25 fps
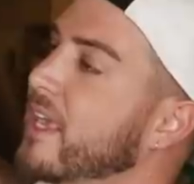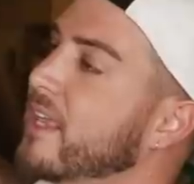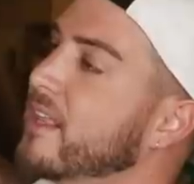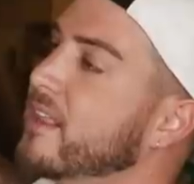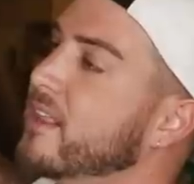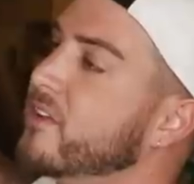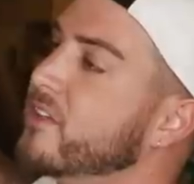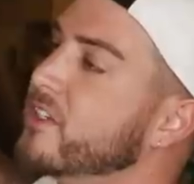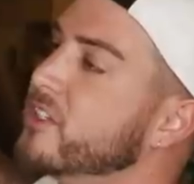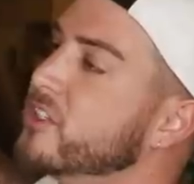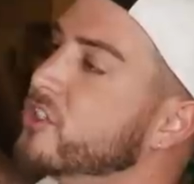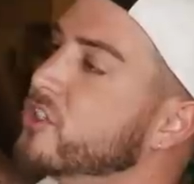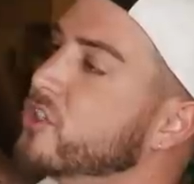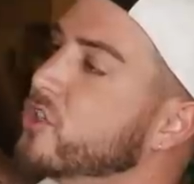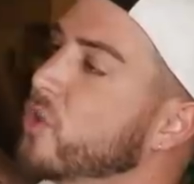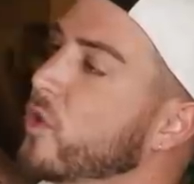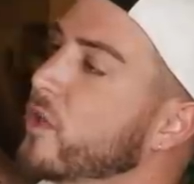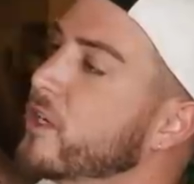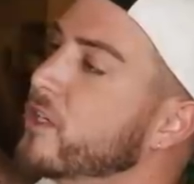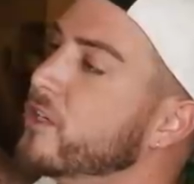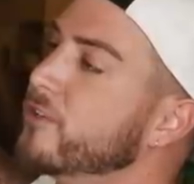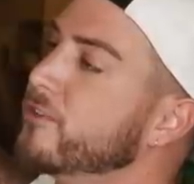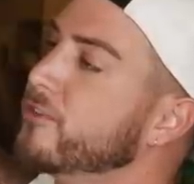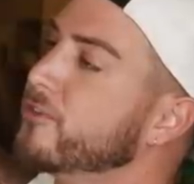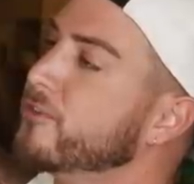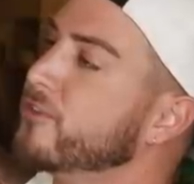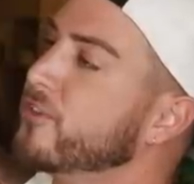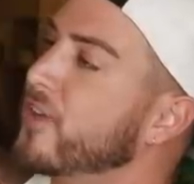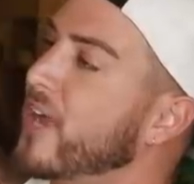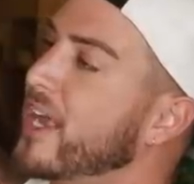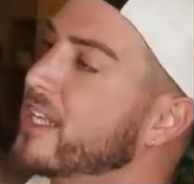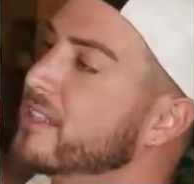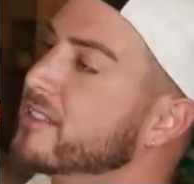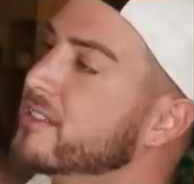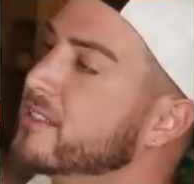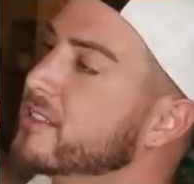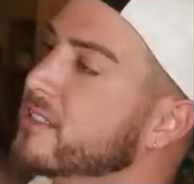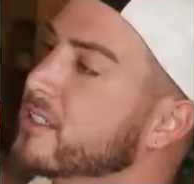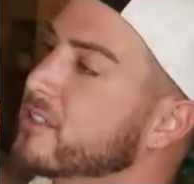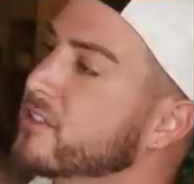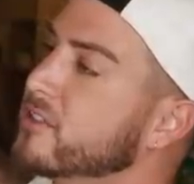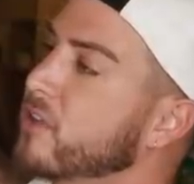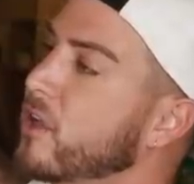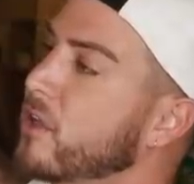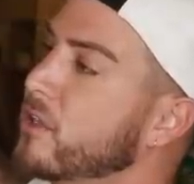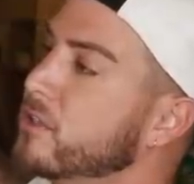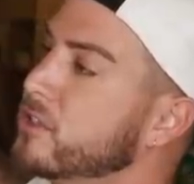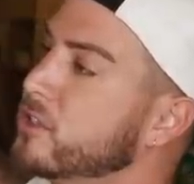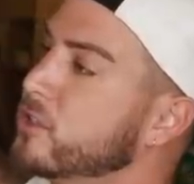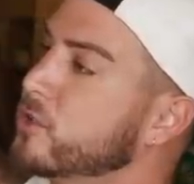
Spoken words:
in there and join your friends. It's Adult